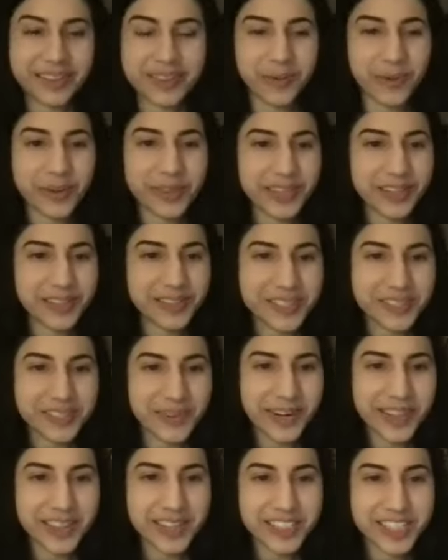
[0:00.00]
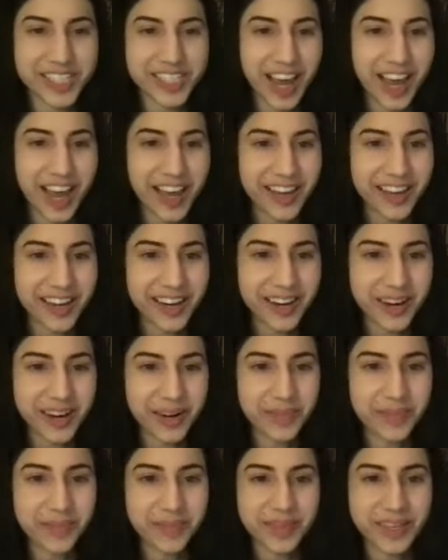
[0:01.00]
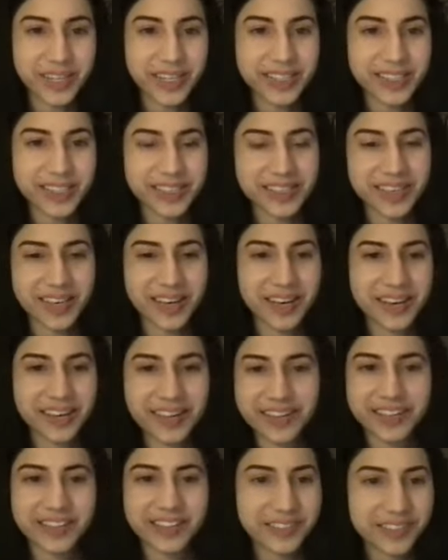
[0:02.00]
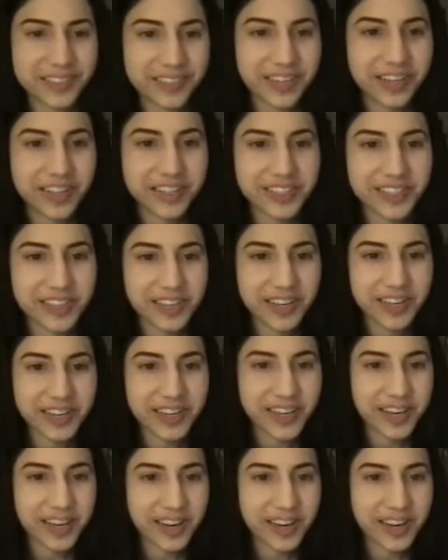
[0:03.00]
The one that you just read in the chat is looks good.